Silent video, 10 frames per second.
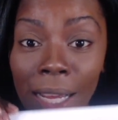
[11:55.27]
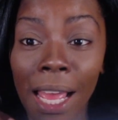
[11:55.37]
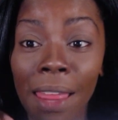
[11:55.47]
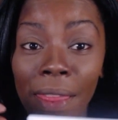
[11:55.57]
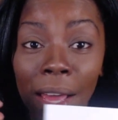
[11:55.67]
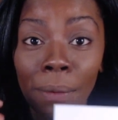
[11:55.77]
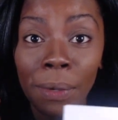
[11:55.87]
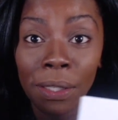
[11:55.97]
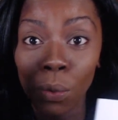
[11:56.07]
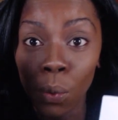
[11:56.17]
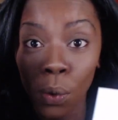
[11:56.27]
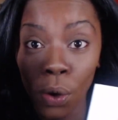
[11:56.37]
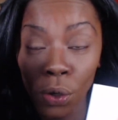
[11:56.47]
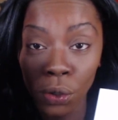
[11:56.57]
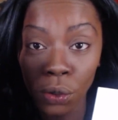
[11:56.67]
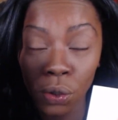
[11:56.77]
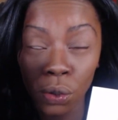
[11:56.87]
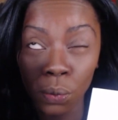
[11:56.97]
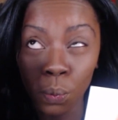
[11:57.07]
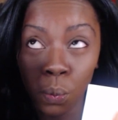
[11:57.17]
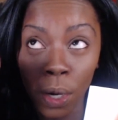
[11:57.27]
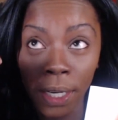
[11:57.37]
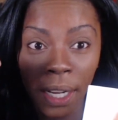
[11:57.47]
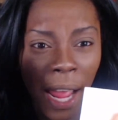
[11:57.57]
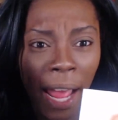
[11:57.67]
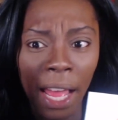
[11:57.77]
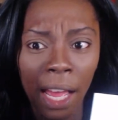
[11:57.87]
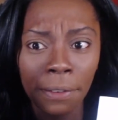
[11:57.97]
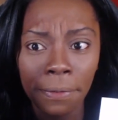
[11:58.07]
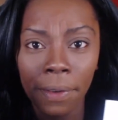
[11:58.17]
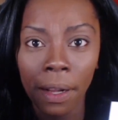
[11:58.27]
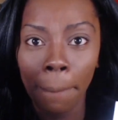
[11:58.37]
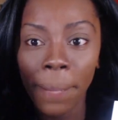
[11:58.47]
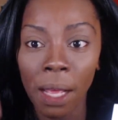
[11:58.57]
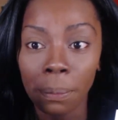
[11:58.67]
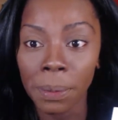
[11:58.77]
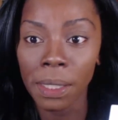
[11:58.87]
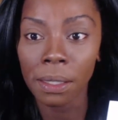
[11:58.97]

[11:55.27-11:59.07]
and that was 1.5 pumps,